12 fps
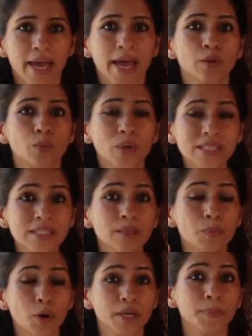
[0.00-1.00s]
And once the
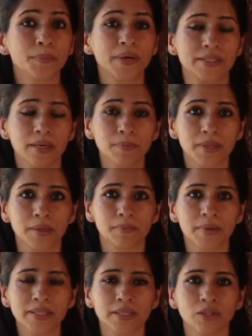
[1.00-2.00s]
body picks up that
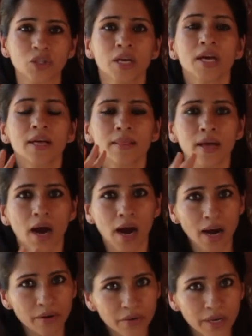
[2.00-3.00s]
message, the
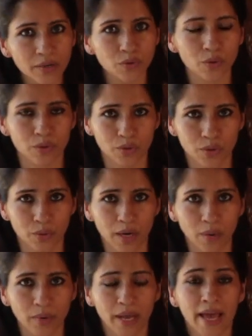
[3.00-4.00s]
heart rate is going to slow
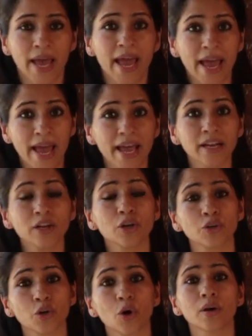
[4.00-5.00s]
down and
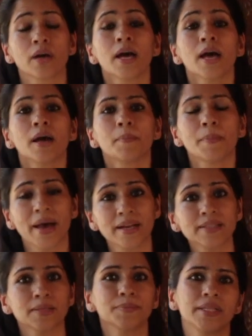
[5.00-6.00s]
your
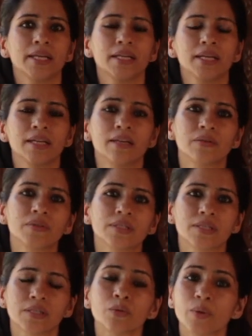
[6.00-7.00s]
parasympathetic nervous
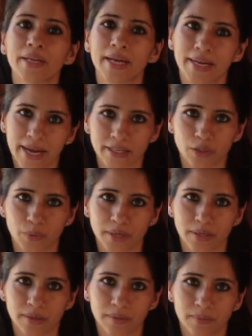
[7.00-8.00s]
system will get
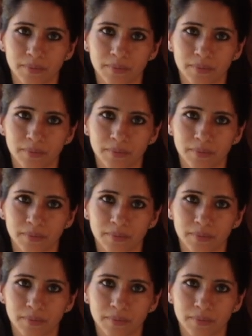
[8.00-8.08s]
activated.